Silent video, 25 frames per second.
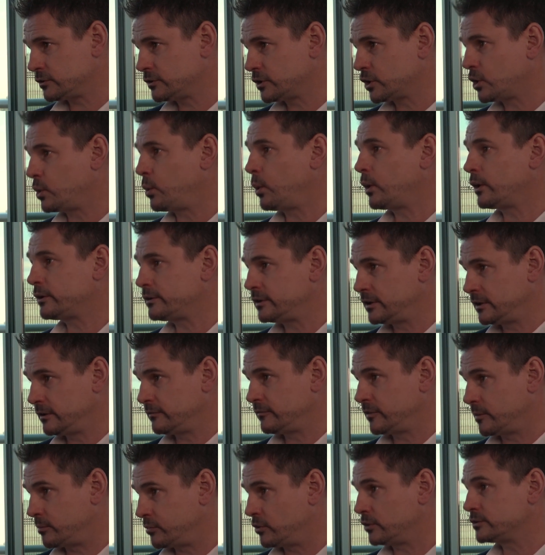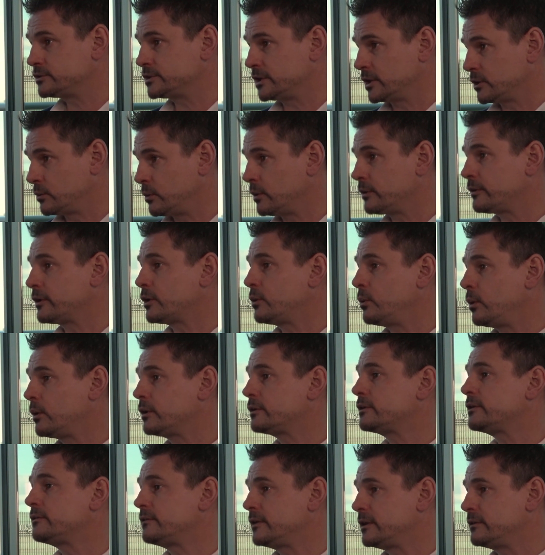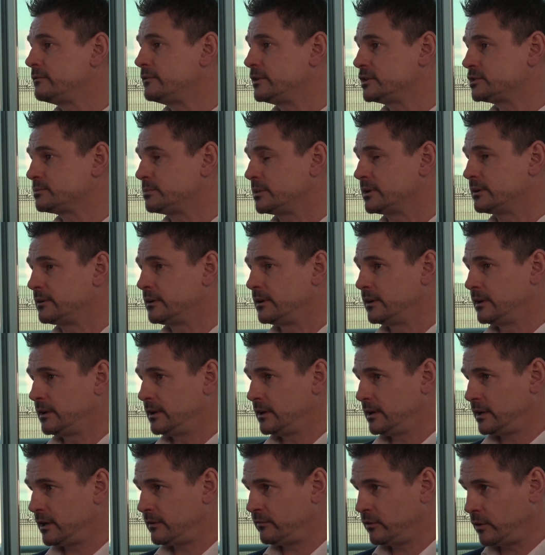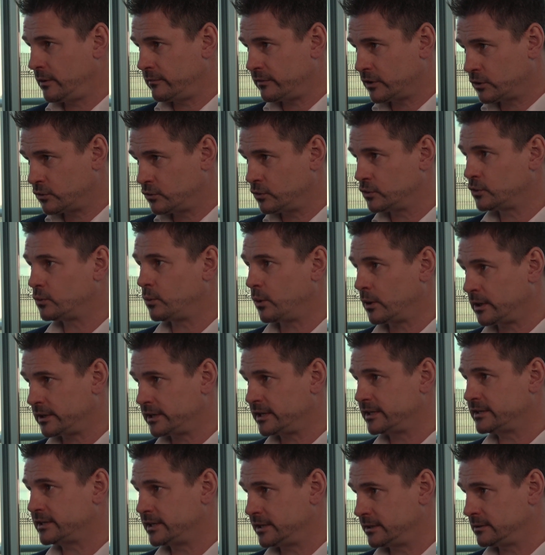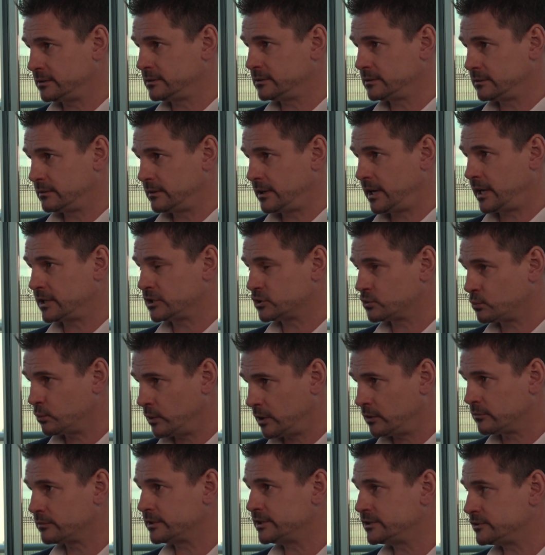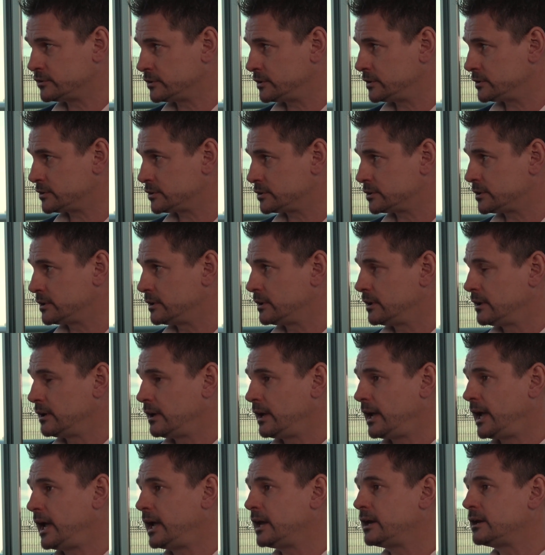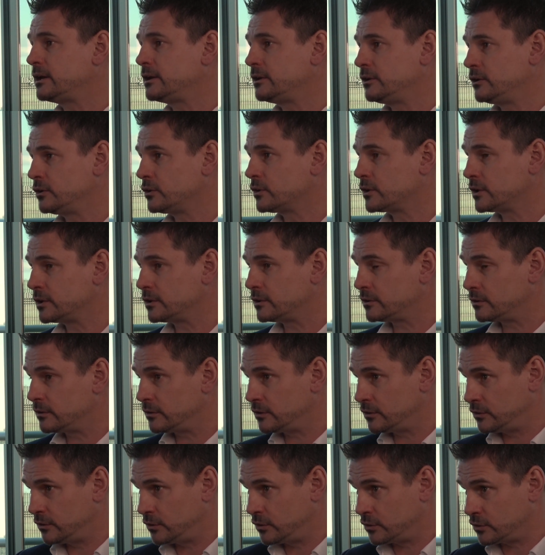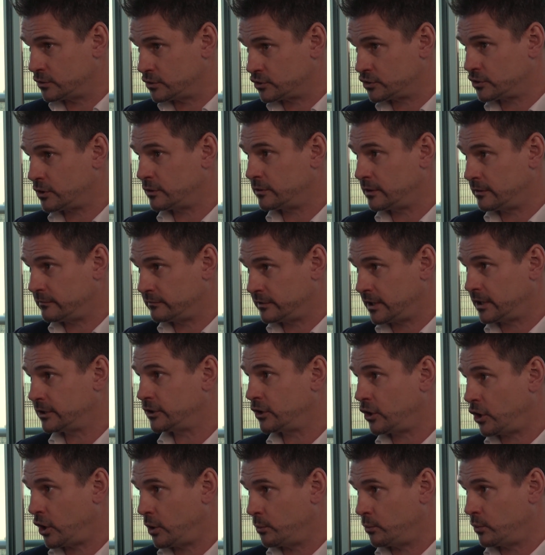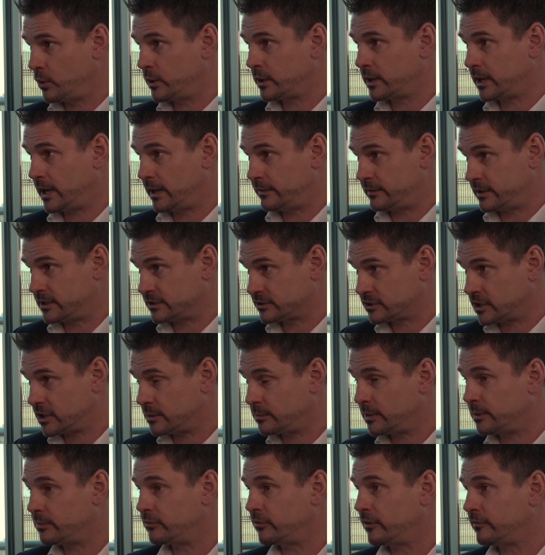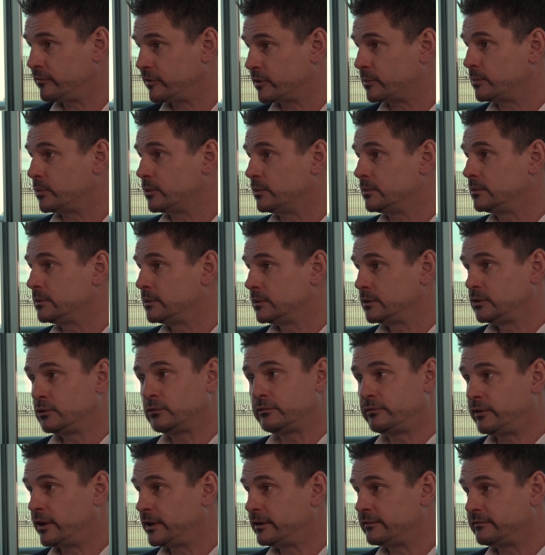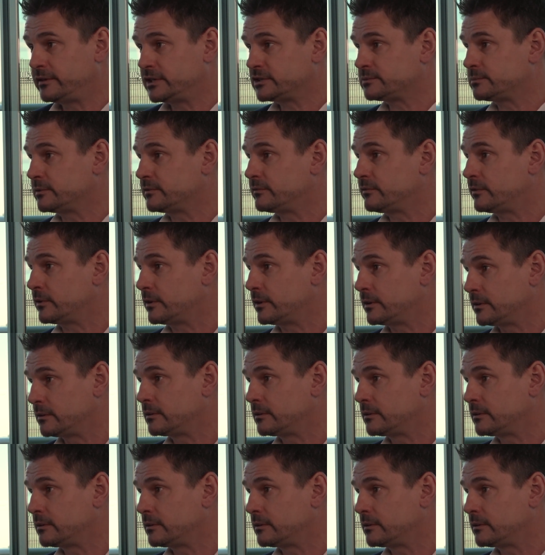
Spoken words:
on the quality of the project, the quality of the investment. If you have a good quality deal and it's well researched, and you can show that you've done your homework and that it's going to be profitable, you'll find investment for it.